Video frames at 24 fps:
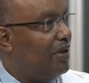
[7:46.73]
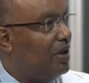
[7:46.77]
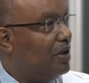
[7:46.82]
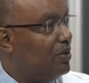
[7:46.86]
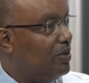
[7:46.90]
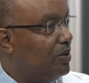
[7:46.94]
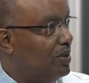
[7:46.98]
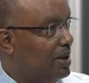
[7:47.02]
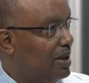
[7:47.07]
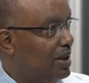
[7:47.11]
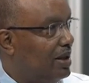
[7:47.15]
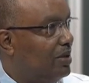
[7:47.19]
to
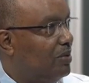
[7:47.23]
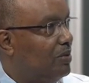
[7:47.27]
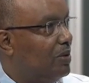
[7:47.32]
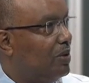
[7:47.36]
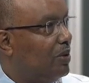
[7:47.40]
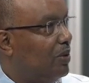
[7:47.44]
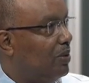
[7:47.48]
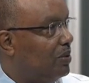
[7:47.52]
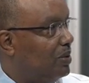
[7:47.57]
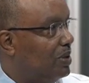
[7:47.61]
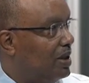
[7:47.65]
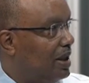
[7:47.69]
deal with
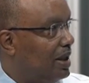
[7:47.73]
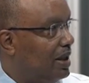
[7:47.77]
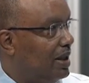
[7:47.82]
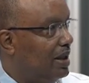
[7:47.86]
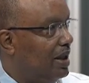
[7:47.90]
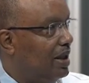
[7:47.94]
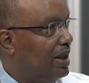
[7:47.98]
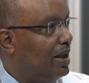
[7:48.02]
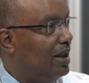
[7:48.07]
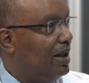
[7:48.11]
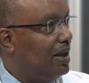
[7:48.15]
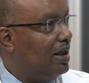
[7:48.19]
all the
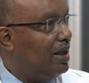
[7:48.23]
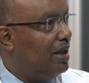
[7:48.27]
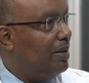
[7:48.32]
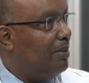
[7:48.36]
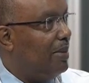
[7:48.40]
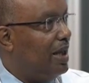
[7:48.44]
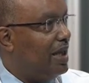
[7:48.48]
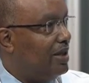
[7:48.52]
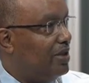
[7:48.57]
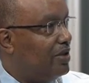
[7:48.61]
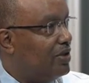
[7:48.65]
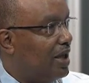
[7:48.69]

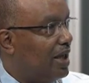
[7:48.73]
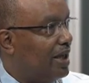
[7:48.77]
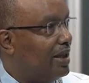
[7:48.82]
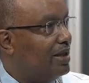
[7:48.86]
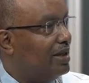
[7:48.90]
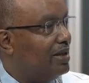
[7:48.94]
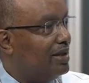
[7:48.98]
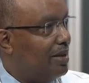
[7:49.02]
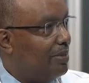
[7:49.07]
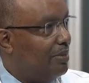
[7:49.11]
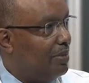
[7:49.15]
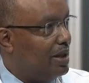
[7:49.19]

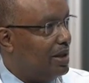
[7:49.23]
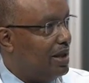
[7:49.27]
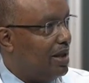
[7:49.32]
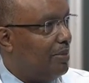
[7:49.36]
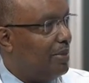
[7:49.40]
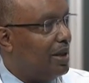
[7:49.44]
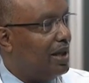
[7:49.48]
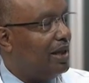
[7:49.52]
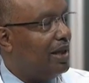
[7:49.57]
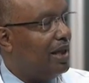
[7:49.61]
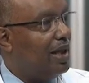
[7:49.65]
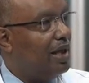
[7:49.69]
meningitis
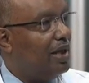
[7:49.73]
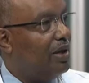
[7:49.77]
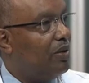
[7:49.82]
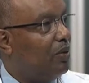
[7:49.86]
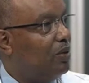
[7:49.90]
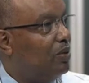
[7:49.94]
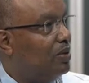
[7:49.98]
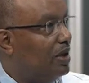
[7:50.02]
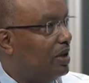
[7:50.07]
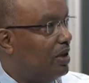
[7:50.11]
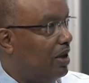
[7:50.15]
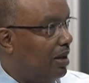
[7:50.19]
epidemic and all
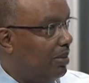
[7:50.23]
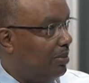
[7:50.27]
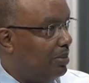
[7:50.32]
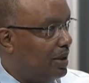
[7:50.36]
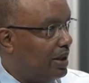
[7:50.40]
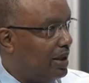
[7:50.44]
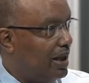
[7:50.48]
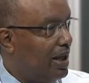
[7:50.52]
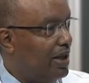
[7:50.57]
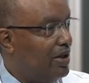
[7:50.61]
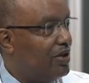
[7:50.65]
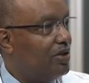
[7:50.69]
the
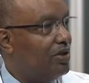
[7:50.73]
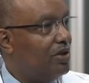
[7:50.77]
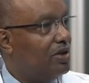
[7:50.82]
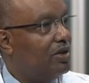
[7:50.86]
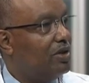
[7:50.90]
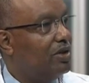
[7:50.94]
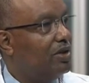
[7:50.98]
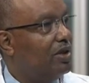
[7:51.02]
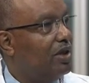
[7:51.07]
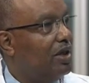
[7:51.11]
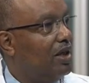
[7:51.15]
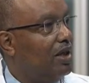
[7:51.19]

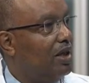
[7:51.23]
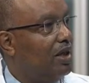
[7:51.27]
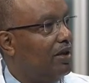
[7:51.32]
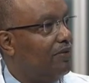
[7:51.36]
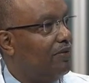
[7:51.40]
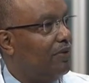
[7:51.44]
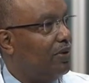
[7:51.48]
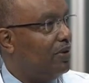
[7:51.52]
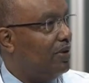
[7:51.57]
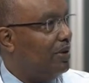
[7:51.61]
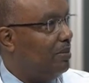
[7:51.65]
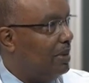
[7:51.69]
complications
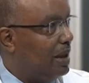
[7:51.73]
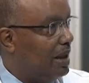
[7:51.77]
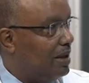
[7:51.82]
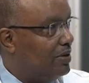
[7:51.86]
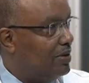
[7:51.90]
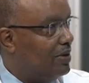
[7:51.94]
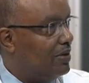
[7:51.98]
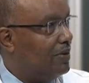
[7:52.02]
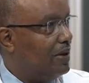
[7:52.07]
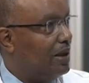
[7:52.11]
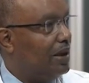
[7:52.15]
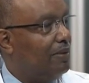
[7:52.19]
for the
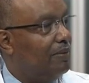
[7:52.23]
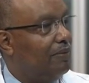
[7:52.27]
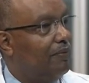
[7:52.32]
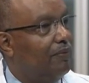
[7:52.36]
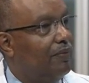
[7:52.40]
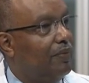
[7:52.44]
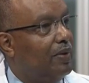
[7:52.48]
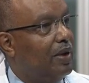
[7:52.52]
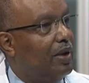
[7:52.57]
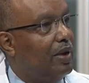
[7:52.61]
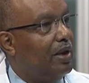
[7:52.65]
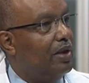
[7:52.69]
military.
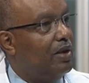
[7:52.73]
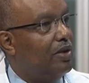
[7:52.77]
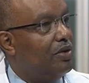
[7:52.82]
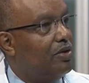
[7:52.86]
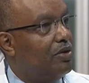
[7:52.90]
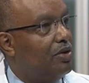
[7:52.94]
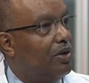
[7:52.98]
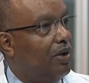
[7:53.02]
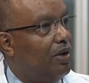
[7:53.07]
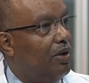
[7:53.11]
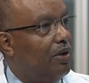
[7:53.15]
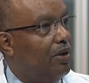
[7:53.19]

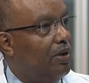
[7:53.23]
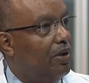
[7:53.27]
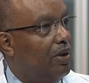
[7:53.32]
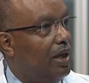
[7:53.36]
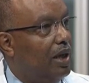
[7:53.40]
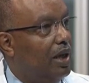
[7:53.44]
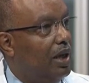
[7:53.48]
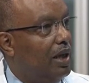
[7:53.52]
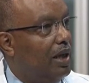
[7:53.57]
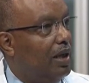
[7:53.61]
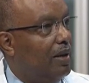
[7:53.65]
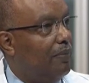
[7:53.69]
So
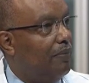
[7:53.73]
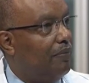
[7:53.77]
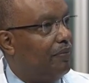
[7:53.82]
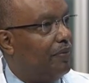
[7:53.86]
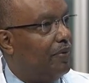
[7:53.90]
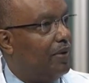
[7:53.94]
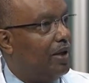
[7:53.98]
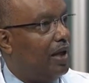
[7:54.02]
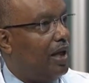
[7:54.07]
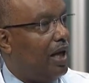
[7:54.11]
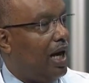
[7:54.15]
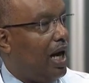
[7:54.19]

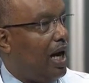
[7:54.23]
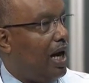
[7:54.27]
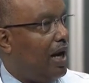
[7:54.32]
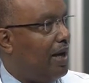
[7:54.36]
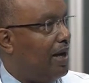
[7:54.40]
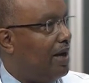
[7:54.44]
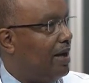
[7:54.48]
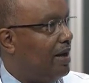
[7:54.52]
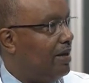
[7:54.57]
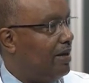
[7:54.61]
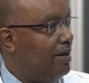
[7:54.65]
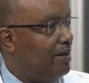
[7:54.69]

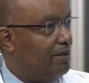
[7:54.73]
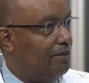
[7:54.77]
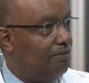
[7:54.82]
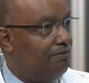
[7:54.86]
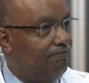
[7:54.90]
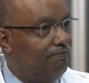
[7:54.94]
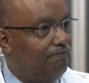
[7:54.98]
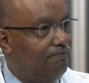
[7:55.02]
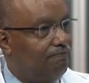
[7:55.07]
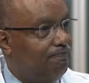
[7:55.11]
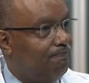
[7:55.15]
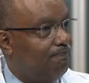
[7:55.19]
I
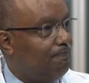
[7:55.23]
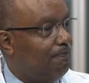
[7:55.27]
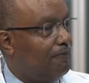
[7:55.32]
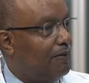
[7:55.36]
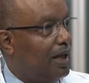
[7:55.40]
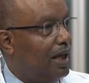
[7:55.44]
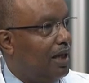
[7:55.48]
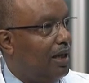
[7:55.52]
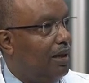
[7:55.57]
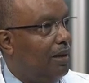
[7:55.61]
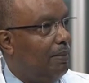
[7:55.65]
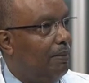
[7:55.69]

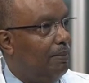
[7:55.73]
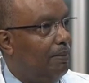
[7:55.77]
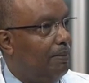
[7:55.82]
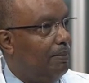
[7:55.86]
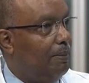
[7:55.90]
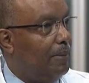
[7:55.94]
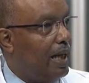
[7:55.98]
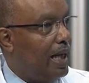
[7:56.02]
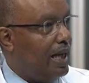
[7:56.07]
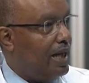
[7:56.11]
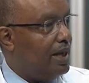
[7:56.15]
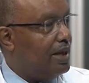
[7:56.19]

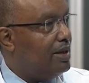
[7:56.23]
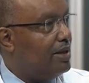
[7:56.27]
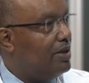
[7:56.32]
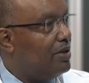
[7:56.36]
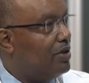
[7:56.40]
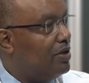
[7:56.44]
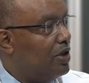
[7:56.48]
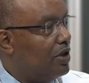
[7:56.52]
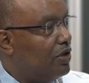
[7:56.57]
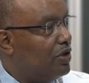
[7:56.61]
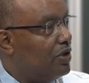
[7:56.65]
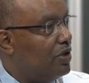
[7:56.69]
made
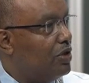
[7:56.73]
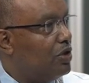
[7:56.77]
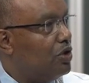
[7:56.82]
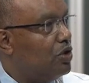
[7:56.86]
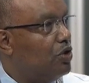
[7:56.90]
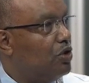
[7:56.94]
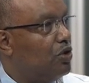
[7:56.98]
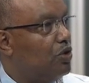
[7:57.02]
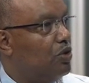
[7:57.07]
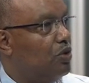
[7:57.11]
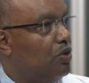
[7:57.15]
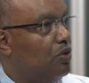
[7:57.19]
decisions
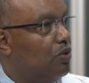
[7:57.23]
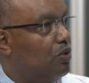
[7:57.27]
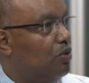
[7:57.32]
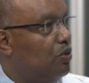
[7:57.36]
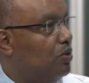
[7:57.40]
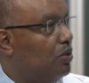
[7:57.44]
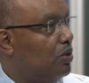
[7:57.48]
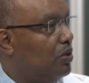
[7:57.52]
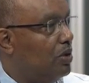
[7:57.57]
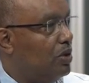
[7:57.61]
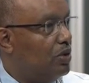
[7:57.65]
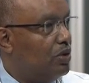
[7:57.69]

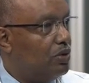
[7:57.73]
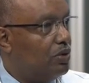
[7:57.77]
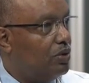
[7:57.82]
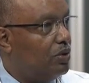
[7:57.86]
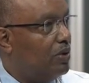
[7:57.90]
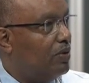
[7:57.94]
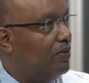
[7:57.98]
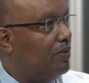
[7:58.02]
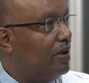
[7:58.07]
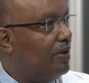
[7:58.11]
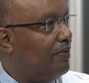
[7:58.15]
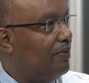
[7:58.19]
to
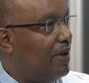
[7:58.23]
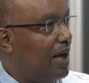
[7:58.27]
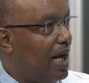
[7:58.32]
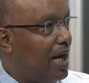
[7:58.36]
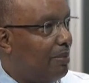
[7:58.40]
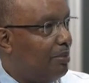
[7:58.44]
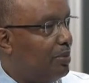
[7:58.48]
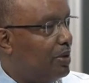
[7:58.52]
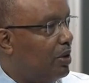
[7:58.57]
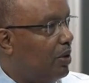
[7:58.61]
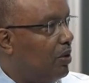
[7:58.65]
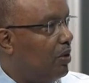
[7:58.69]

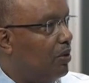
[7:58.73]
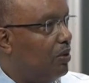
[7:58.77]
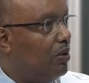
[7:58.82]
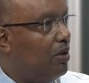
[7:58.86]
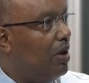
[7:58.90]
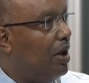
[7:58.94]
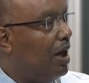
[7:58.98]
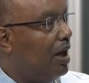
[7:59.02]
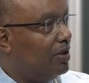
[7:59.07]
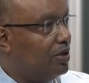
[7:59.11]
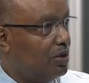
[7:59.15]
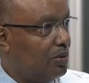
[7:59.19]
revamp the whole
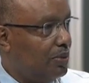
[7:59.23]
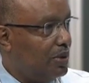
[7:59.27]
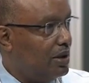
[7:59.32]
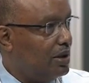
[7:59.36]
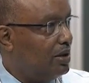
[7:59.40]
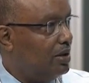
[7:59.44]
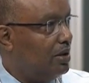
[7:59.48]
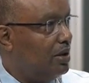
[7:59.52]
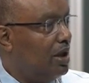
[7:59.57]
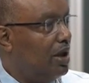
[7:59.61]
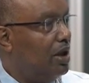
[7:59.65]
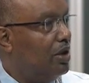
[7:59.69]

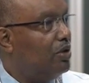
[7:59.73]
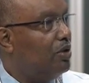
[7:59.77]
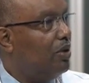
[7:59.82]
hospital to